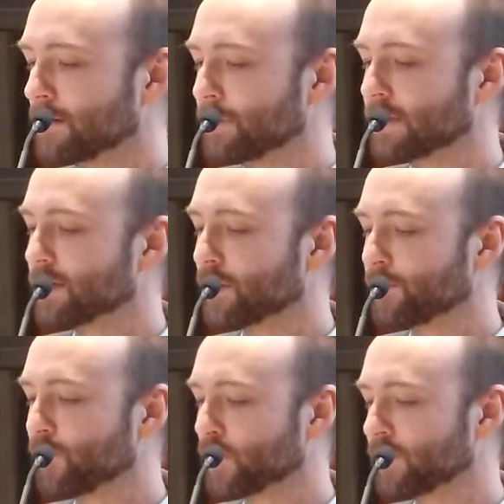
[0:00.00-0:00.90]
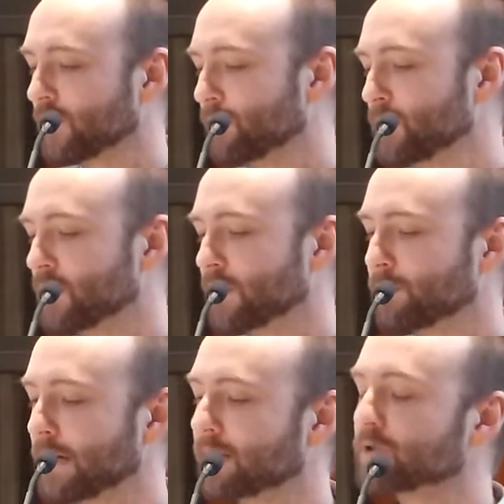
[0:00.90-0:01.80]
But there are forces beyond
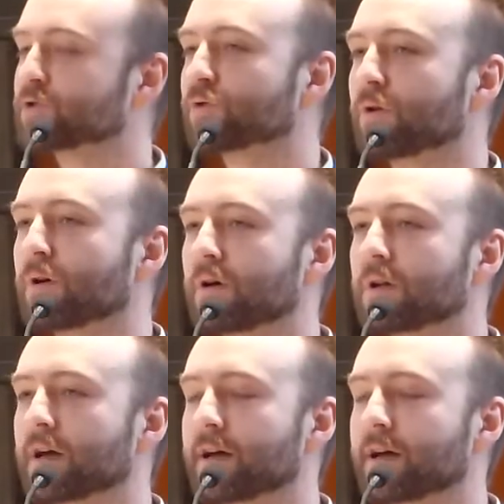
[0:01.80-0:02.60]
my control